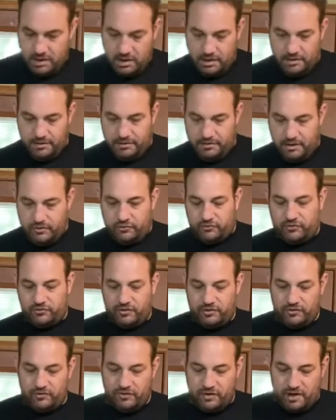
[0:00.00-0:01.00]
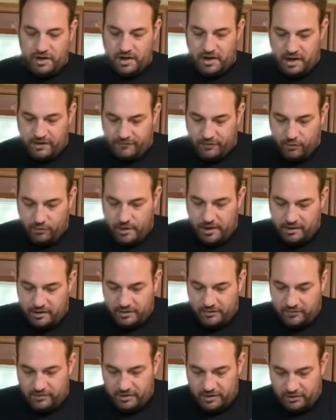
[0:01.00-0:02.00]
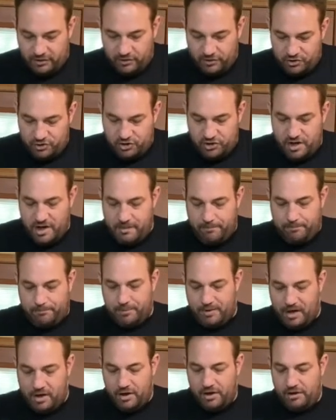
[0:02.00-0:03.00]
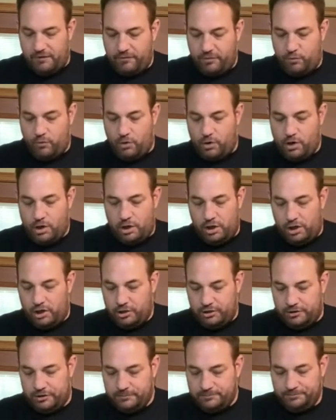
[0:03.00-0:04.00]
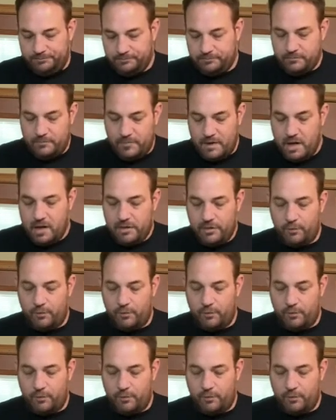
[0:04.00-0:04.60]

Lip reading: This is the heavyweight contender, champion of the world. The